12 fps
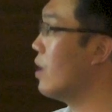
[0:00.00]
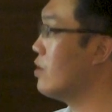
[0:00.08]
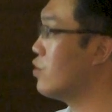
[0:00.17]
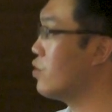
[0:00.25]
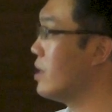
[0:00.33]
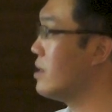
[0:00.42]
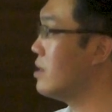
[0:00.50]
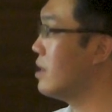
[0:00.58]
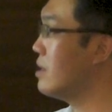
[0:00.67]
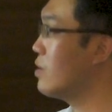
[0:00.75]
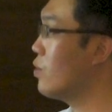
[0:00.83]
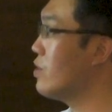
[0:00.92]
address
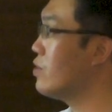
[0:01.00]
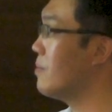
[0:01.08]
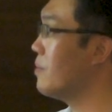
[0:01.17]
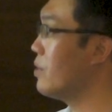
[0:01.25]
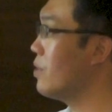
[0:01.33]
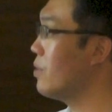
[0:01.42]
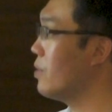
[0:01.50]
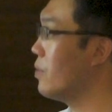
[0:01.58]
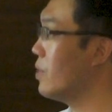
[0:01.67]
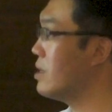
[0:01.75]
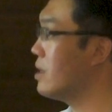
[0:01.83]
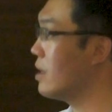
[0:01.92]
this question because
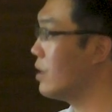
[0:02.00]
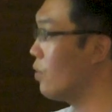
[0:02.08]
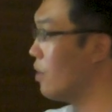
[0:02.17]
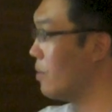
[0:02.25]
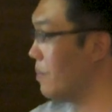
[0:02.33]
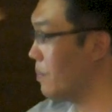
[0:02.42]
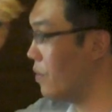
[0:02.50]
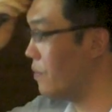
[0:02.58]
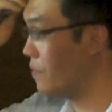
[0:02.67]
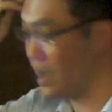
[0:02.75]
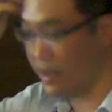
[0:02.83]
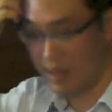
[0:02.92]
we think it will
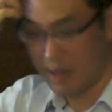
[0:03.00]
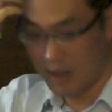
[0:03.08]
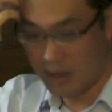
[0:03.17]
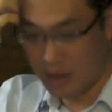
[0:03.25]
provide